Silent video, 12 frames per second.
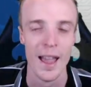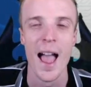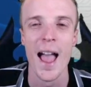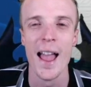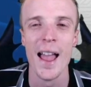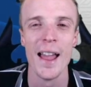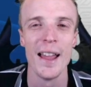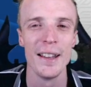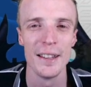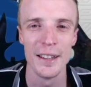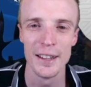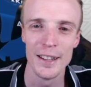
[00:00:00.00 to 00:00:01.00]
And
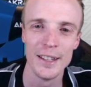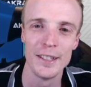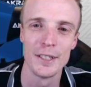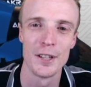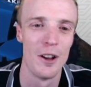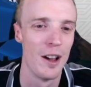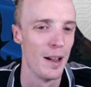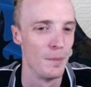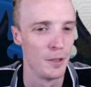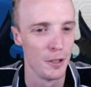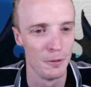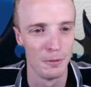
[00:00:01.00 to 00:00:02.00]
it is time
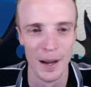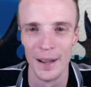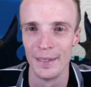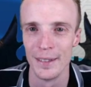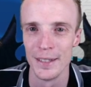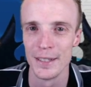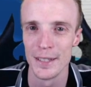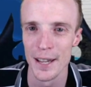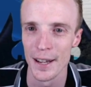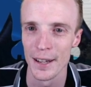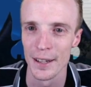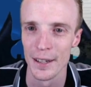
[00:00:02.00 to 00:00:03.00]
to rate this
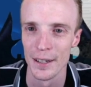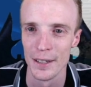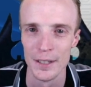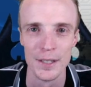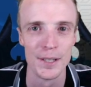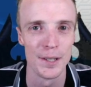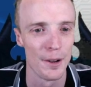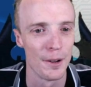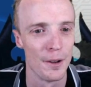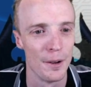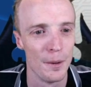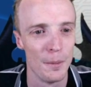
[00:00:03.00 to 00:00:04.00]
deck. So,
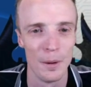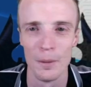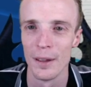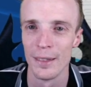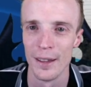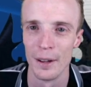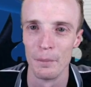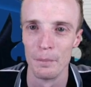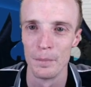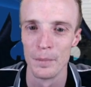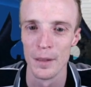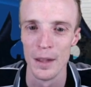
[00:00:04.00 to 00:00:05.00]
what do I think?
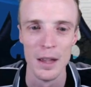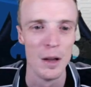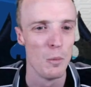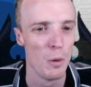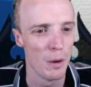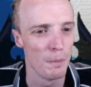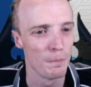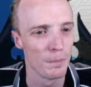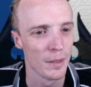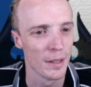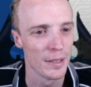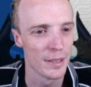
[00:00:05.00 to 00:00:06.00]
Well,
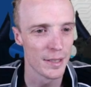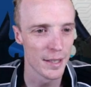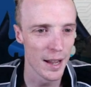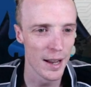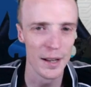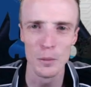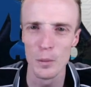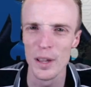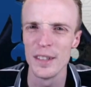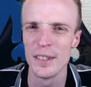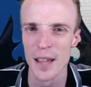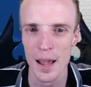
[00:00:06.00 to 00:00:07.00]
starting
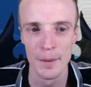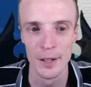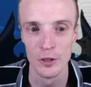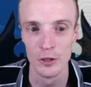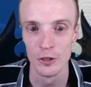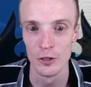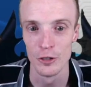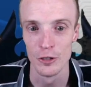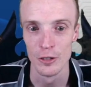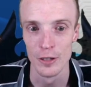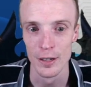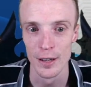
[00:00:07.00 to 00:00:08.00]
with damage.
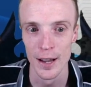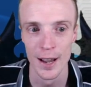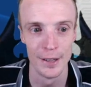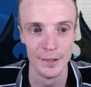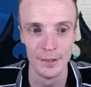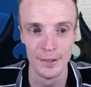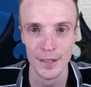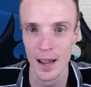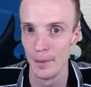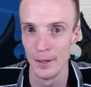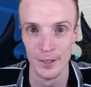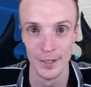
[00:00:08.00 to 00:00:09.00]

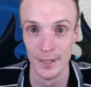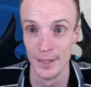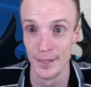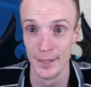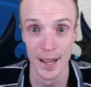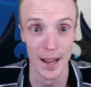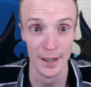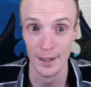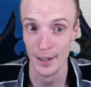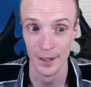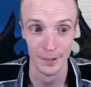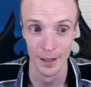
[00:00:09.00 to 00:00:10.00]
Damage is insane
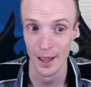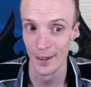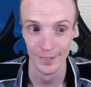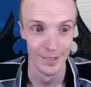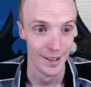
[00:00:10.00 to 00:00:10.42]
here. Like,